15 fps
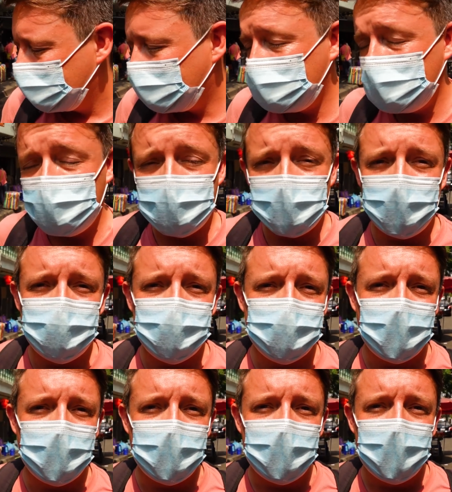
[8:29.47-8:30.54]
And you just have to
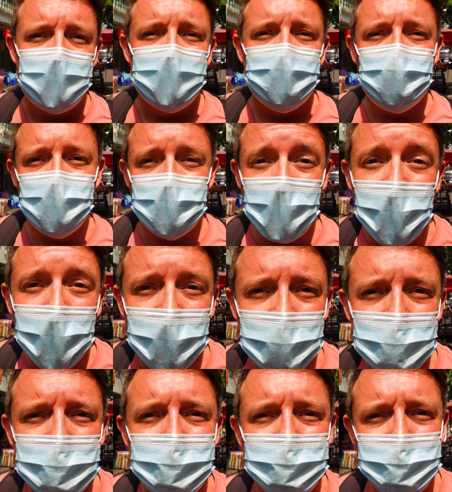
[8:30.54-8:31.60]
say,
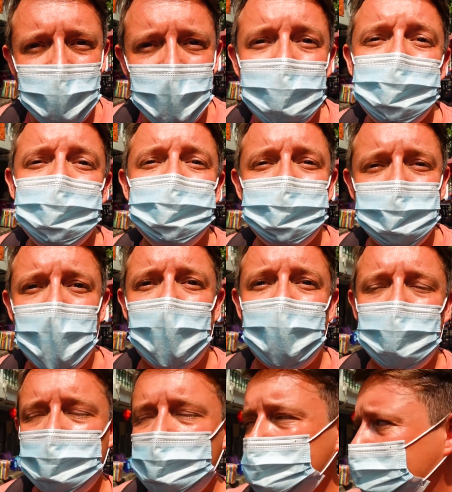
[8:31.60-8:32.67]
Chai Yen Thai.